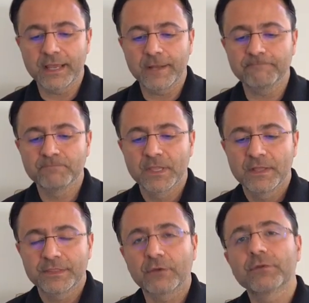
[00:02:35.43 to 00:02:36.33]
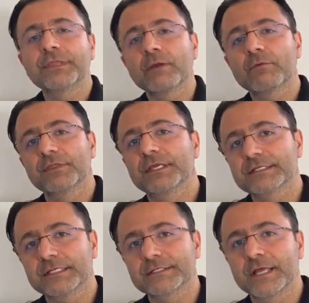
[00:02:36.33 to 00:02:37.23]
And the good thing with
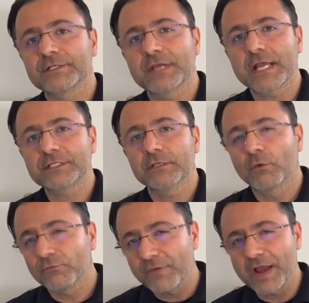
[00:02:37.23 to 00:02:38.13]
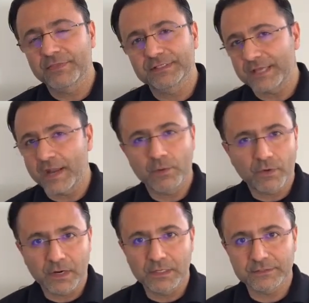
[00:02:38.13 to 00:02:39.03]
this is that you actually don't find this
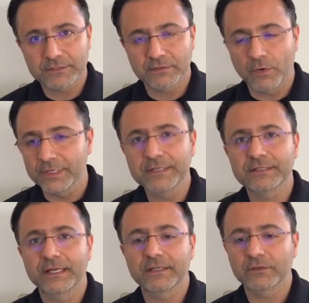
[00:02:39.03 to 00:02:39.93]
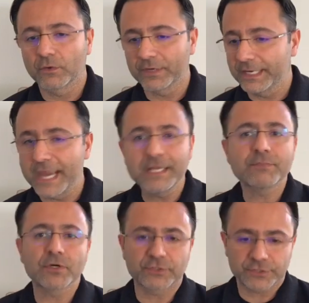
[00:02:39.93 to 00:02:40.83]
anywhere else on internet or in any
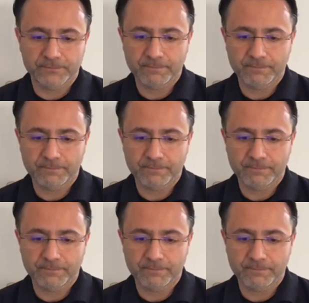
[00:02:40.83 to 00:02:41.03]
books.